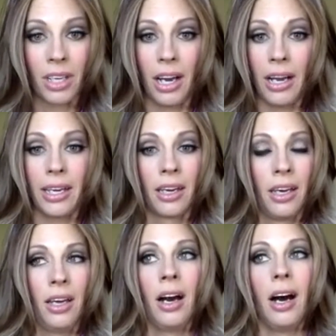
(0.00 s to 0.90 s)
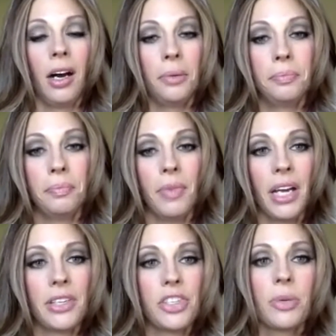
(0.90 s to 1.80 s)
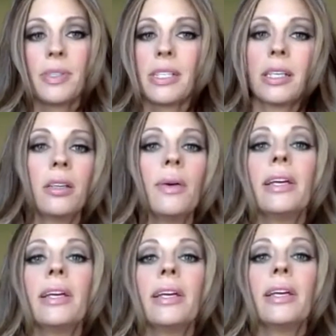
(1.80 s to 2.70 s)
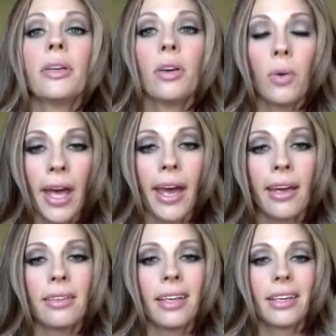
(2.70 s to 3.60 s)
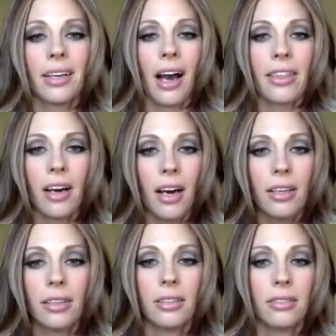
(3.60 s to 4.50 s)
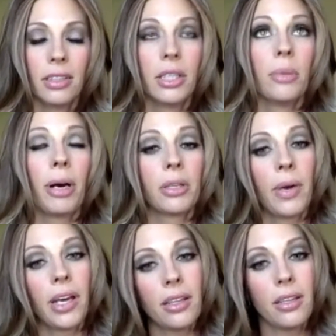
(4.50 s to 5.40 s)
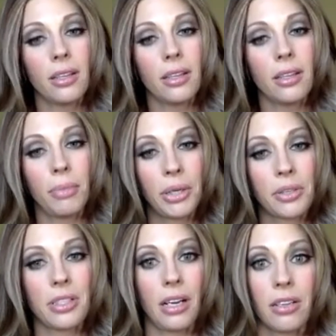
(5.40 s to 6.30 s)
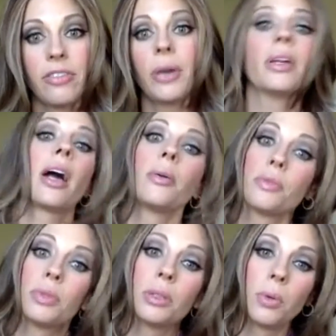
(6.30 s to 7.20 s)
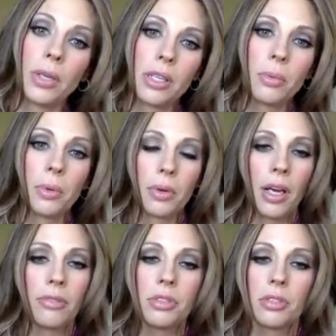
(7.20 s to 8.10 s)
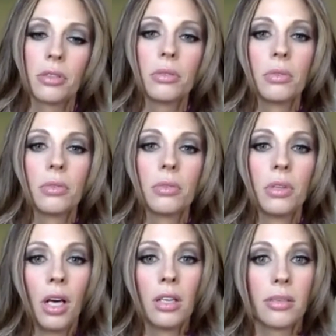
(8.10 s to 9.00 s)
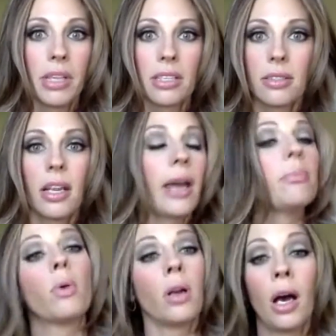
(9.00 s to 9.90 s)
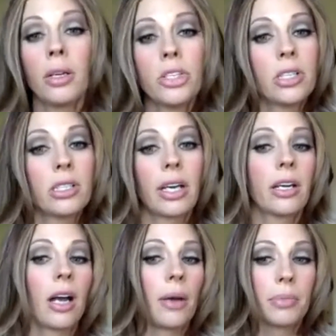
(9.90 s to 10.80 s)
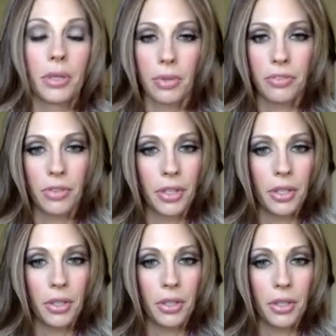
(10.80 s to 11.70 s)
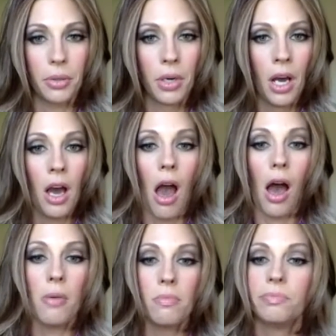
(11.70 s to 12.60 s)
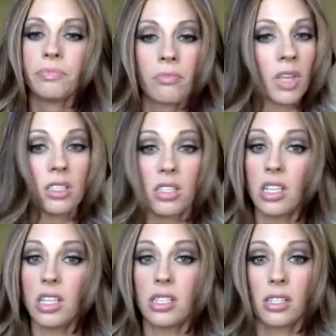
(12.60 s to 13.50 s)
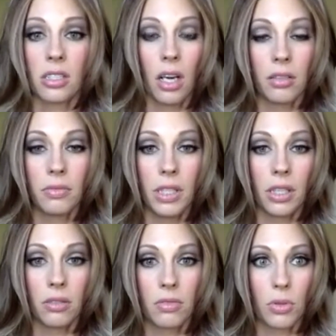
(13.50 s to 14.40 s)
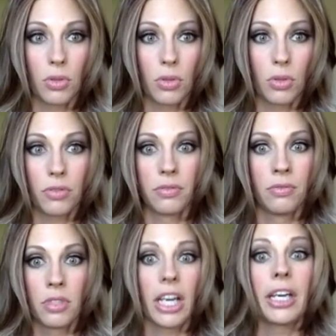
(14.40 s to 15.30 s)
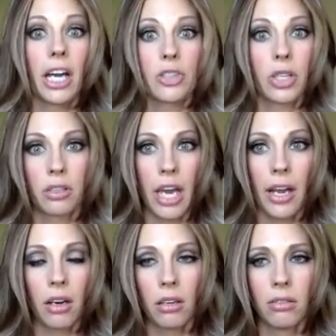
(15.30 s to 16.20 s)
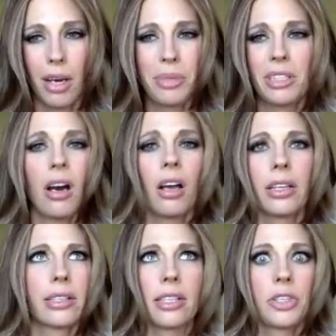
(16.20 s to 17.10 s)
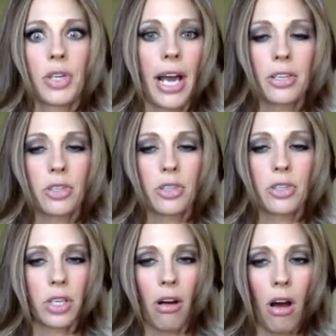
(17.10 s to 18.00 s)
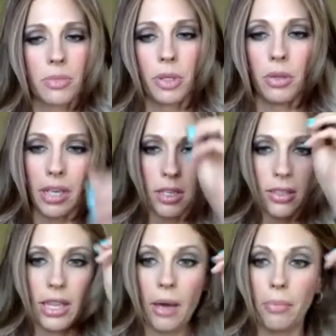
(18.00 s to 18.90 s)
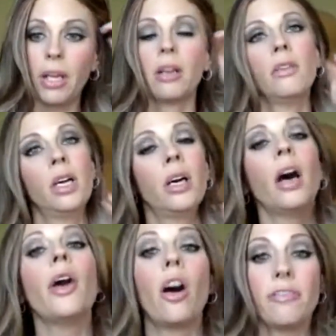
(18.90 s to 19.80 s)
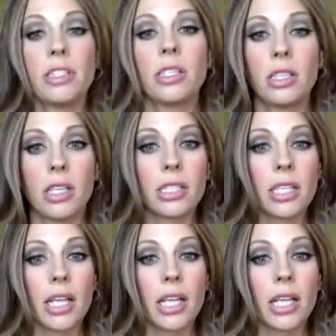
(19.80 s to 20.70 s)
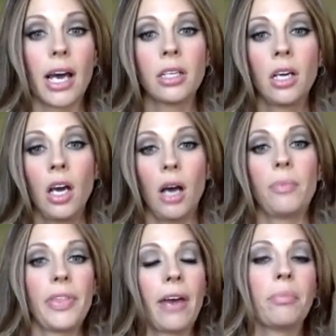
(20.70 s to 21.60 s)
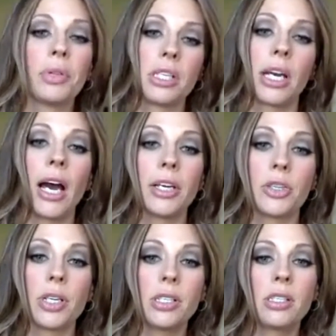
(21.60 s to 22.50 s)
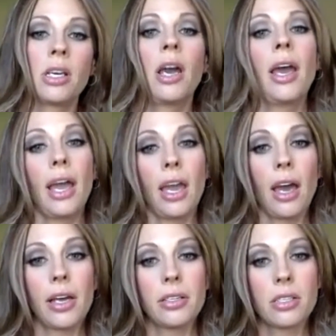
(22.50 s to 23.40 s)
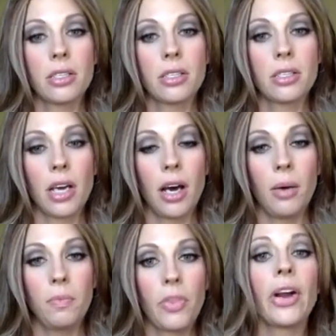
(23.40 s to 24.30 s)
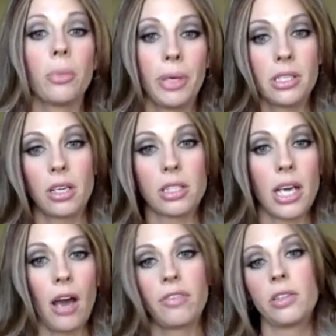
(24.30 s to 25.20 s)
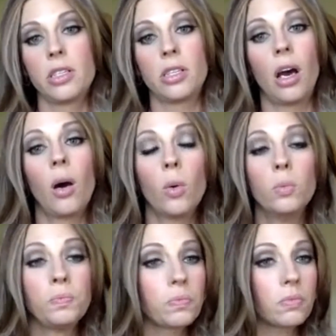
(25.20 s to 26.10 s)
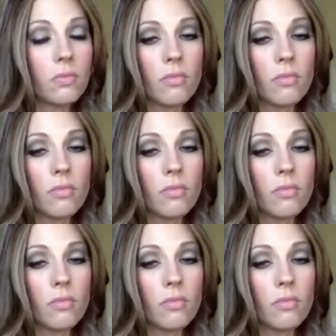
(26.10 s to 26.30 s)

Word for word: I, um, and she was like, you know what, you're okay. Like, I thought, you know, by the way that my nurse said on the phone, like, I was really worried that we were going to have to do some things today, but we're not. She's like, I'm going to refer you um, to this, you know, sort of psychiatric care. I mean, not like a psychiatric hospital, anything like that, but an office that does that. Um, they have both a psychiatrist and um, therapists on staff. So